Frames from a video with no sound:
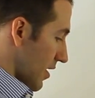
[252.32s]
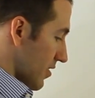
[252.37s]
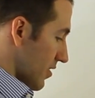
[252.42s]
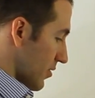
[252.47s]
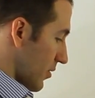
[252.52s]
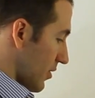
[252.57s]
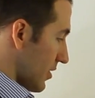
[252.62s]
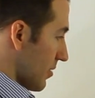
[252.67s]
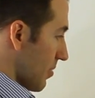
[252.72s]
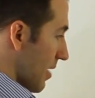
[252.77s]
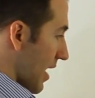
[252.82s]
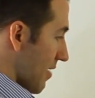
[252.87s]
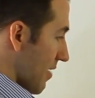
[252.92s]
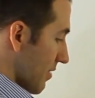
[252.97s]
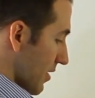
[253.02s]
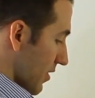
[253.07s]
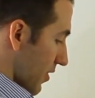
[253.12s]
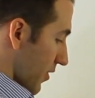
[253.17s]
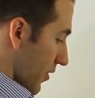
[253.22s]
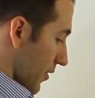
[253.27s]
So we will end up
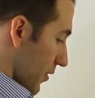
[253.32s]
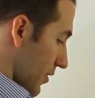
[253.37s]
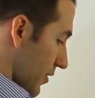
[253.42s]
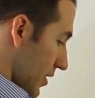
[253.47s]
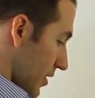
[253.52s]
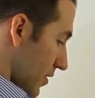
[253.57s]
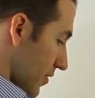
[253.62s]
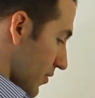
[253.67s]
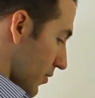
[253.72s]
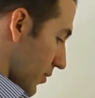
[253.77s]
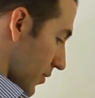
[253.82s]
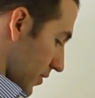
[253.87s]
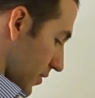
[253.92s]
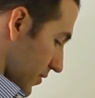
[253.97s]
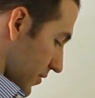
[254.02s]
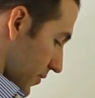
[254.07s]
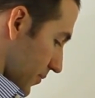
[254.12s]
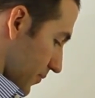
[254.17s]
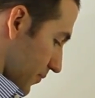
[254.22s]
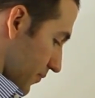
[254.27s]
having 30, of
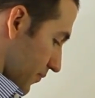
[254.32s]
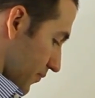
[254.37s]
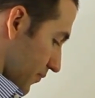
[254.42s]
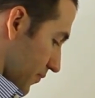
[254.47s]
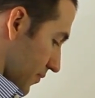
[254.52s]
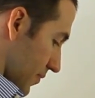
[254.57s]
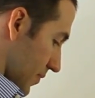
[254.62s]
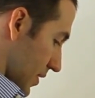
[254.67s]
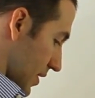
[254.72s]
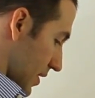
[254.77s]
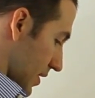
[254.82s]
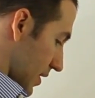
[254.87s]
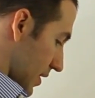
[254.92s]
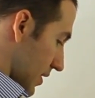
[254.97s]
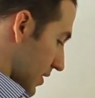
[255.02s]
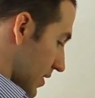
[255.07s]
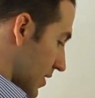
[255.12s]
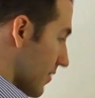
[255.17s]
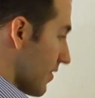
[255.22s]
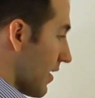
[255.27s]
course,
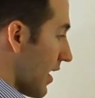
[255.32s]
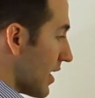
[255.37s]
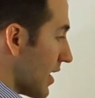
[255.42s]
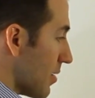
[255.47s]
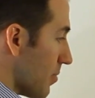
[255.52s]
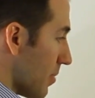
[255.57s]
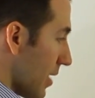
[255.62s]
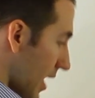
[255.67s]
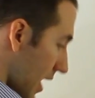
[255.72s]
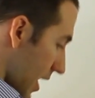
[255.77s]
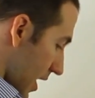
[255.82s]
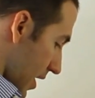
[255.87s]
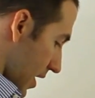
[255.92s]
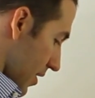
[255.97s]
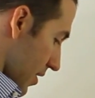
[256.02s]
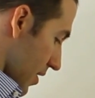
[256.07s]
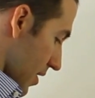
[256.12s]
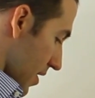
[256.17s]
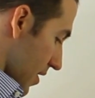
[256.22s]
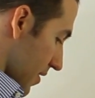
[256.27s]
divided by
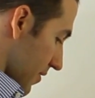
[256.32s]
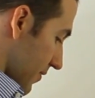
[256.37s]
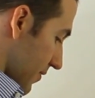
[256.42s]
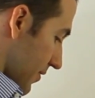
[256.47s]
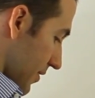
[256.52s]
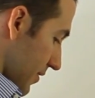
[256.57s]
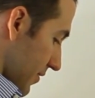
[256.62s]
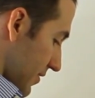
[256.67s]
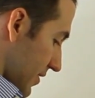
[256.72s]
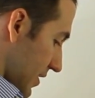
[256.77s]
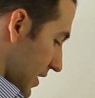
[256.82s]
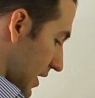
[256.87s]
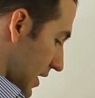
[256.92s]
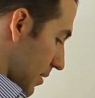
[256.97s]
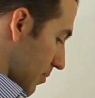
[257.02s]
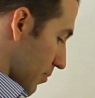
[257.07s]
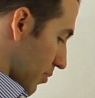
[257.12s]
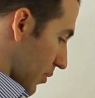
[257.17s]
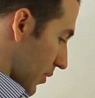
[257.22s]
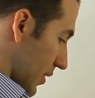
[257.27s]

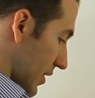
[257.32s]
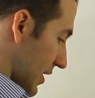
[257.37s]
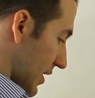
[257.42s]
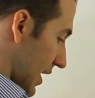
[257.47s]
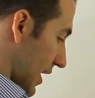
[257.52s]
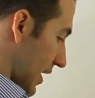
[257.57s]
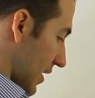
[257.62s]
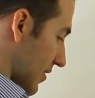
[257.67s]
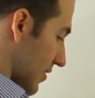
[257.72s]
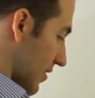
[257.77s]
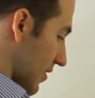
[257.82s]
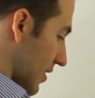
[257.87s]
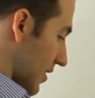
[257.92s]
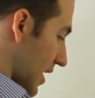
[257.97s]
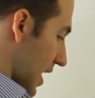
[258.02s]
15.8.